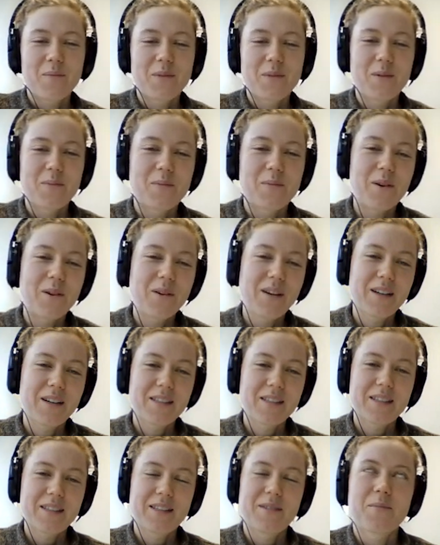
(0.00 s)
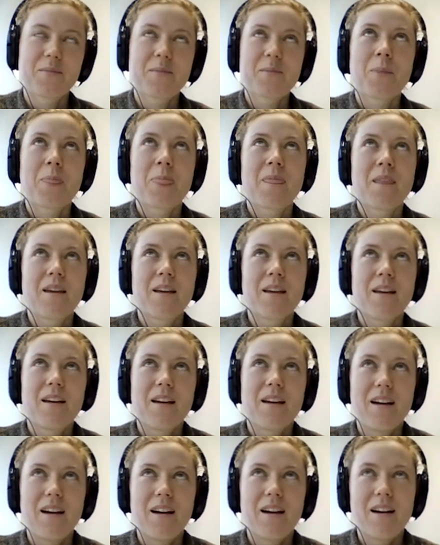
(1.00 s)
So brokers,
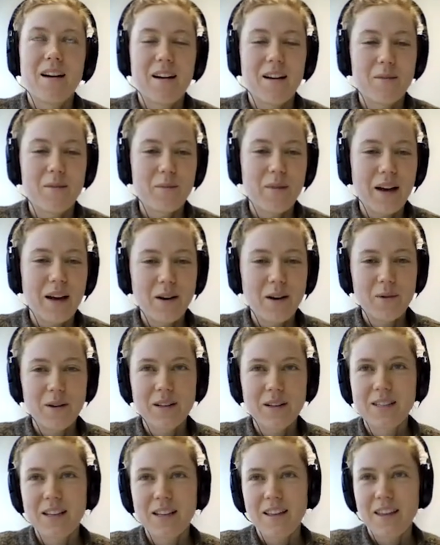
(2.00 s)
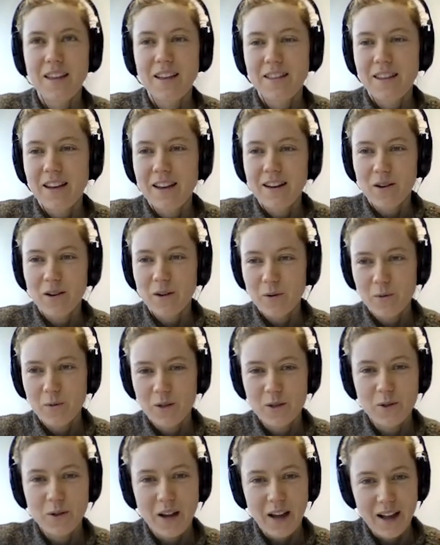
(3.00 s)
I don't want to say that they don't
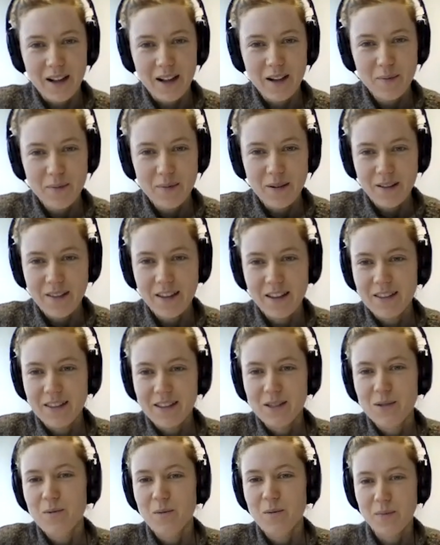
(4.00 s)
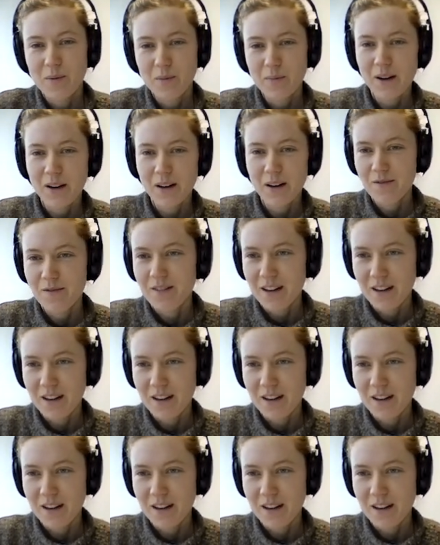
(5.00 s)
want to help. I think this would be part of